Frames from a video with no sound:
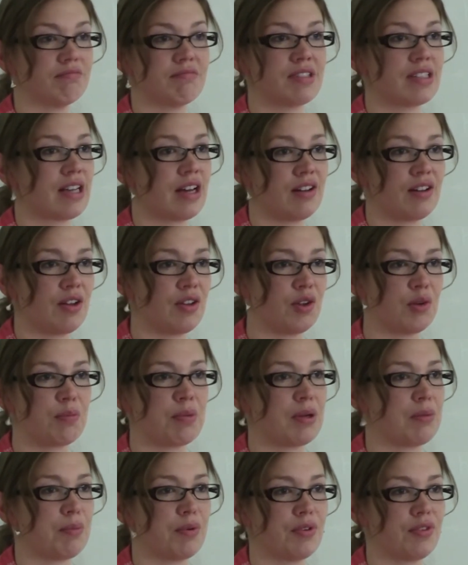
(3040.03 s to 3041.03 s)
sell other
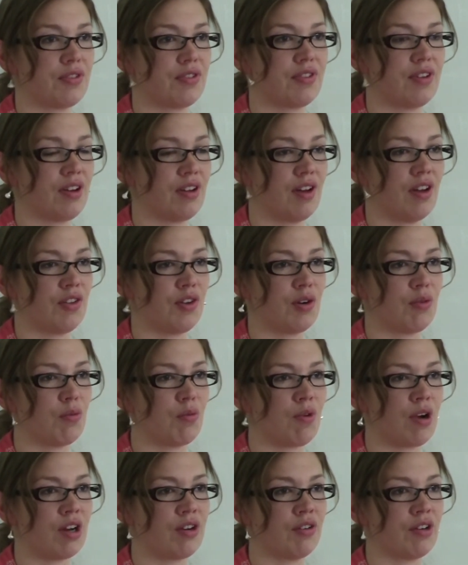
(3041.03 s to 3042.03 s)
people's other
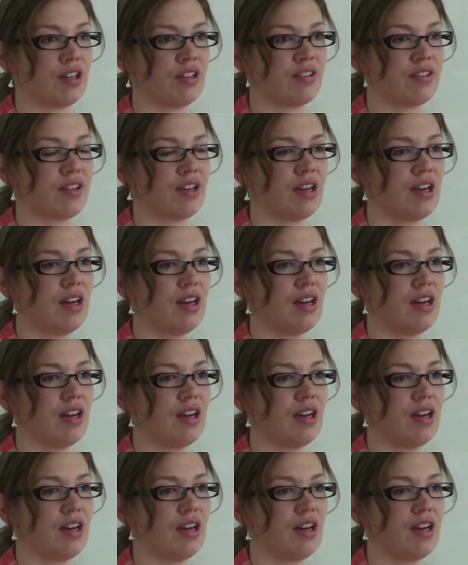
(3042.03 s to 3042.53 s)
wineries